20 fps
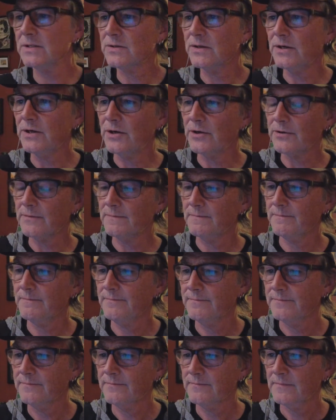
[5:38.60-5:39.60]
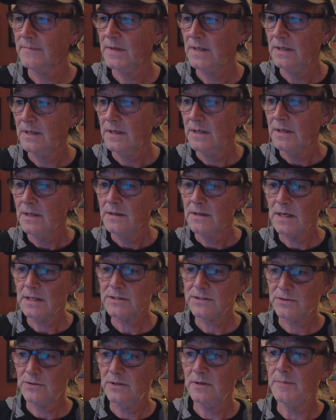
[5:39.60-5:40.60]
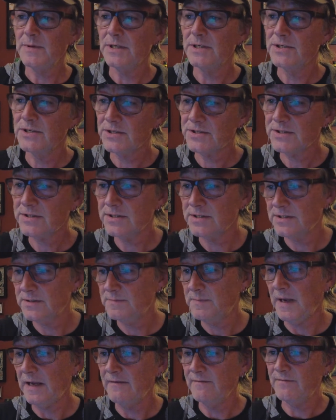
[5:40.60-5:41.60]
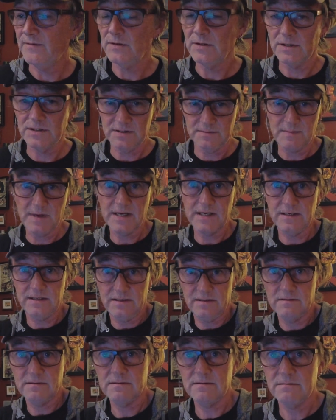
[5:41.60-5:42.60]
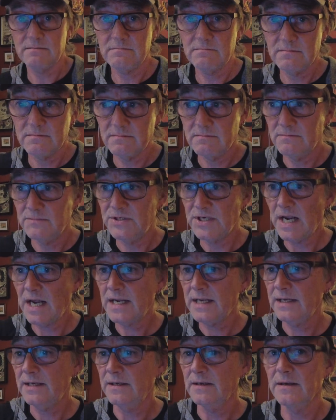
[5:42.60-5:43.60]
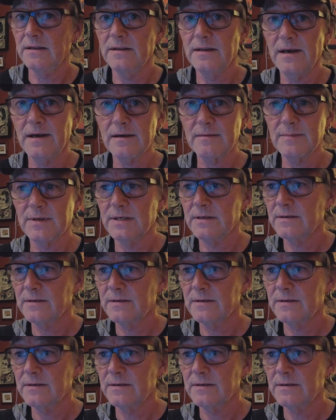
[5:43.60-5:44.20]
going to hurt. That's going to be just as painful as my jag here in the arm.